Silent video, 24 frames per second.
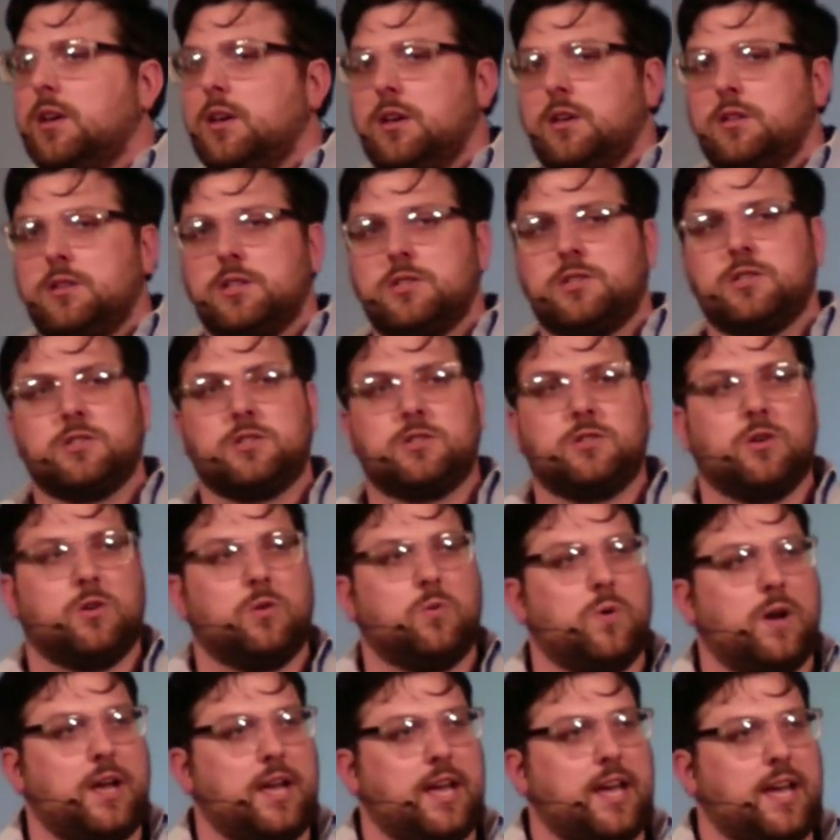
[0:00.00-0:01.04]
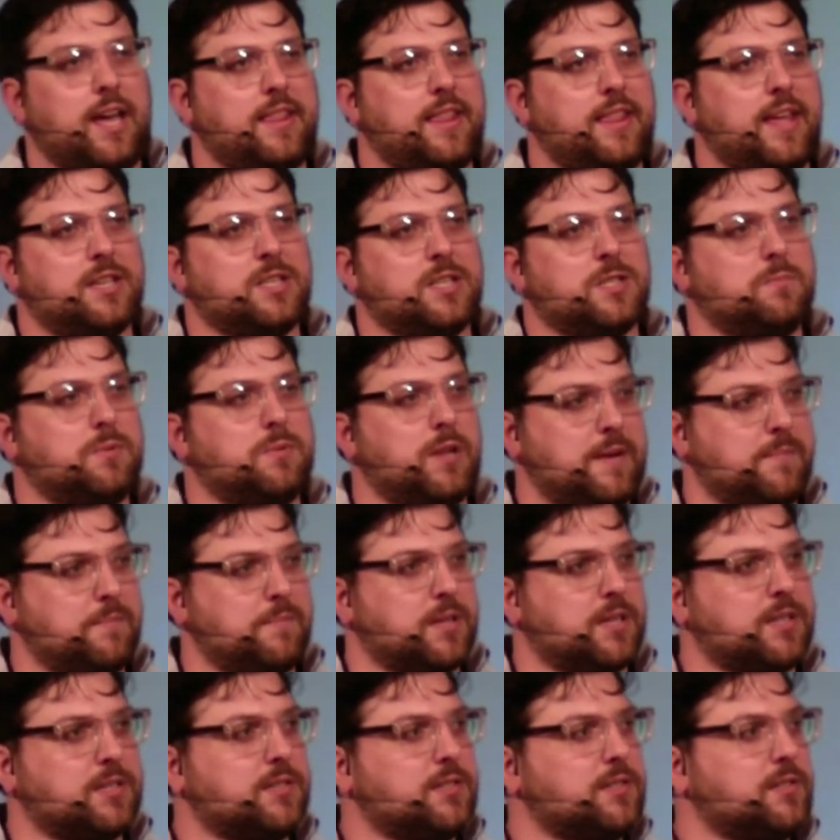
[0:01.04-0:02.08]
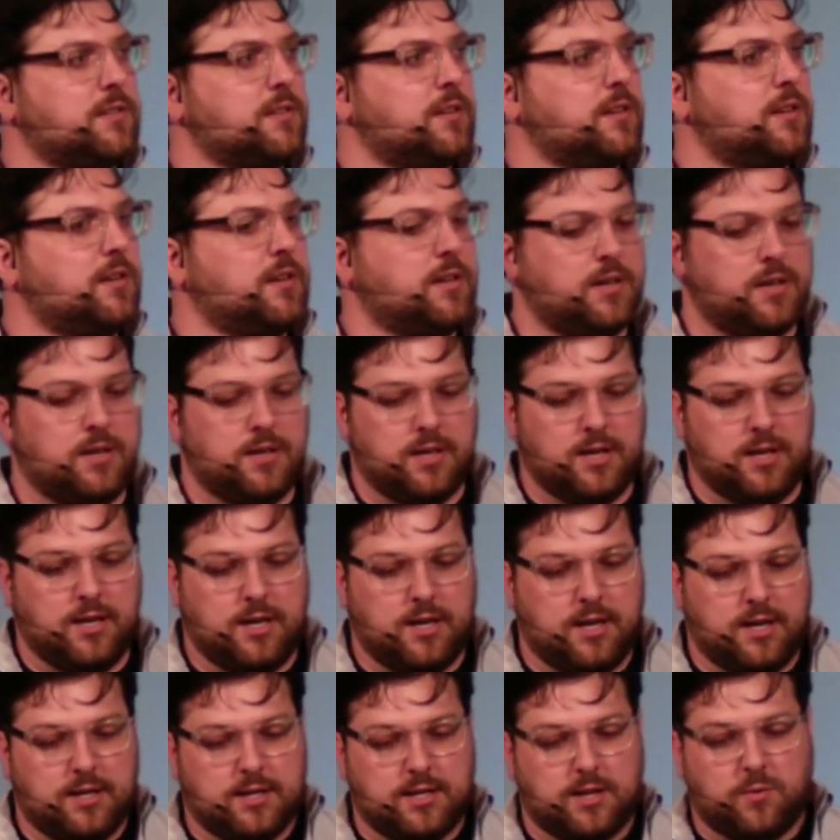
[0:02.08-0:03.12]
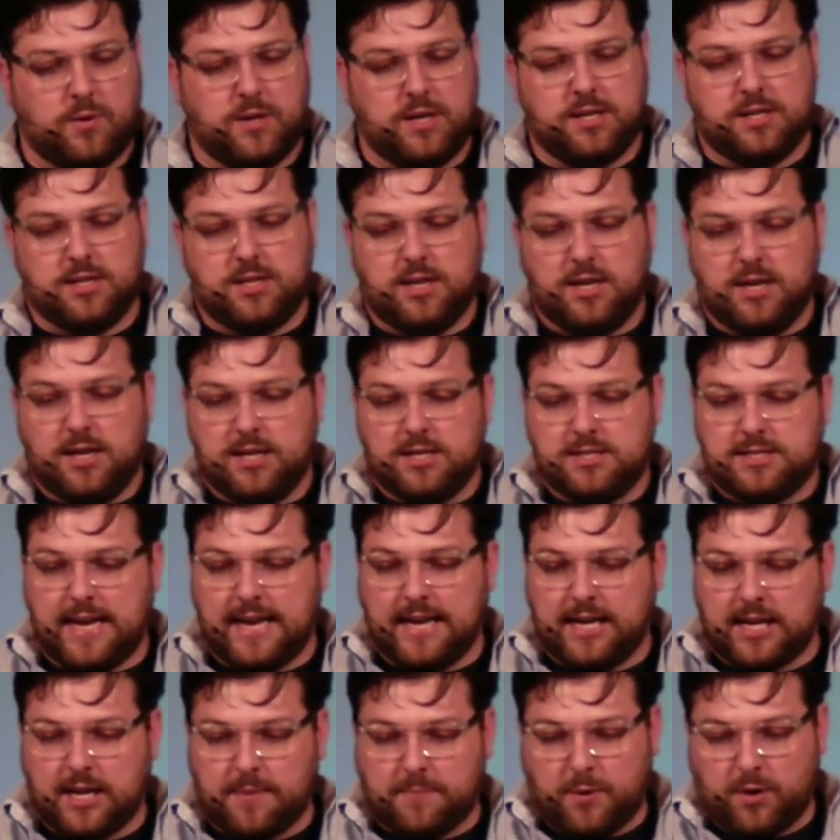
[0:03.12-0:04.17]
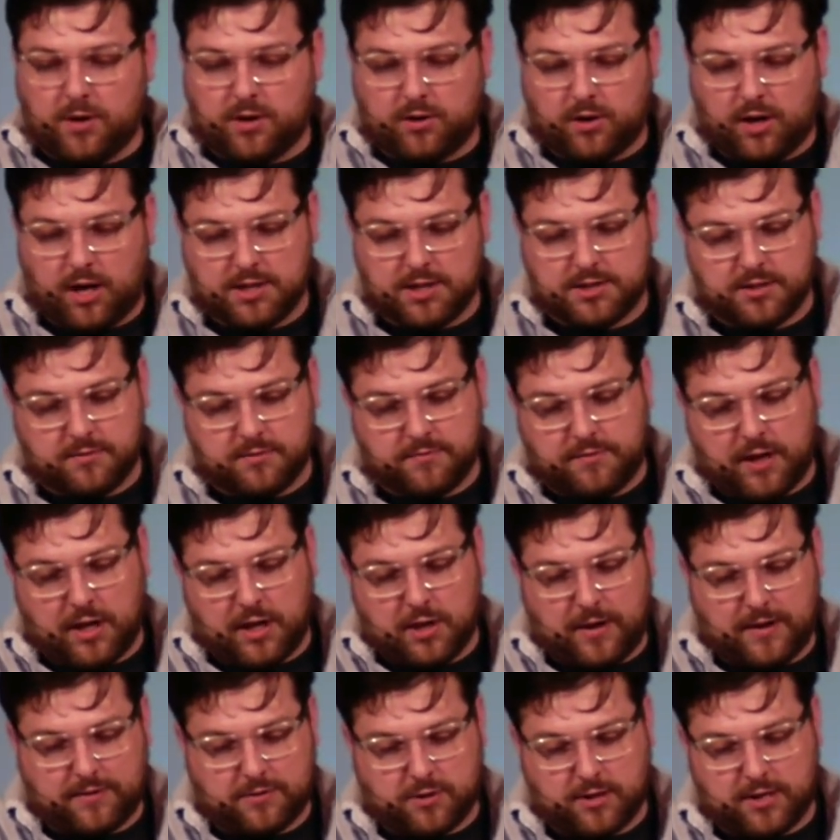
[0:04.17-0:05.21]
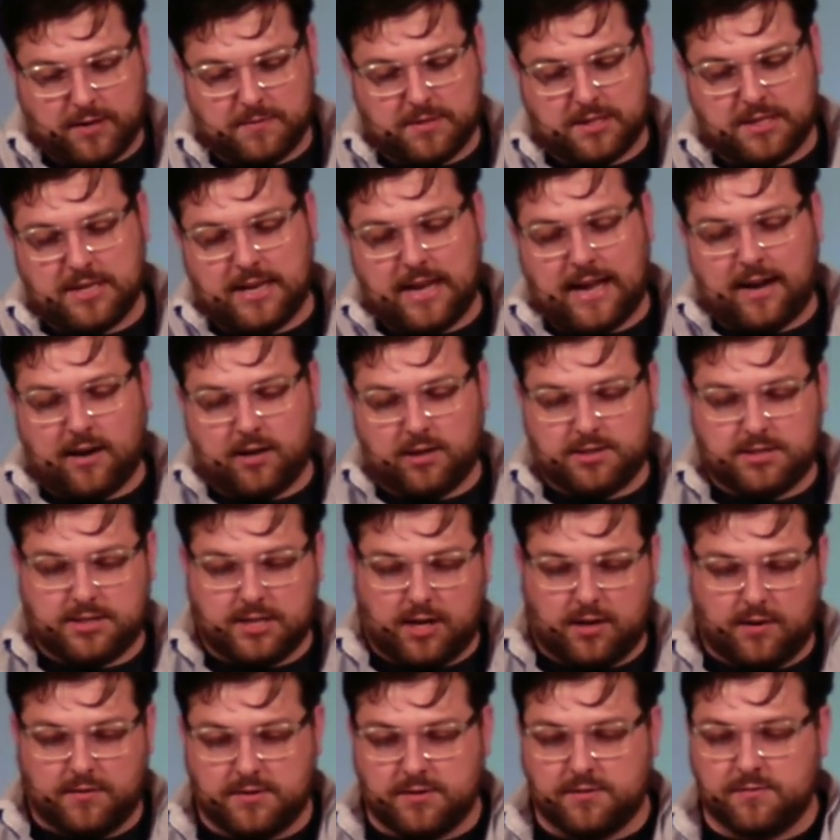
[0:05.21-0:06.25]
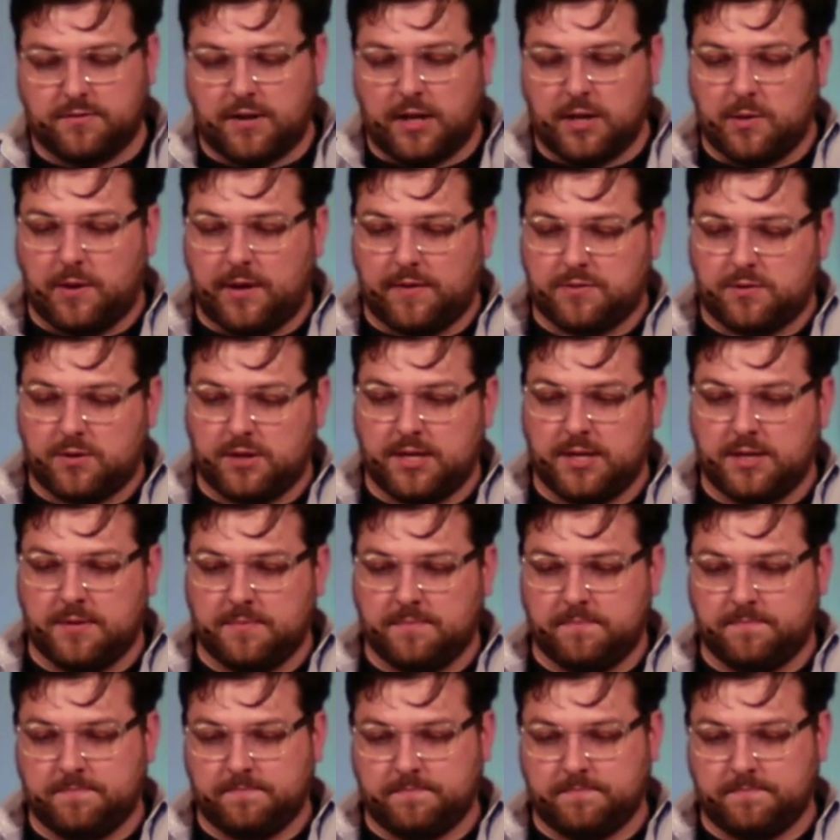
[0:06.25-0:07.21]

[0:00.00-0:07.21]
This is the way that is blameless. That we take up our cross and follow after him, deny ourselves and follow after him.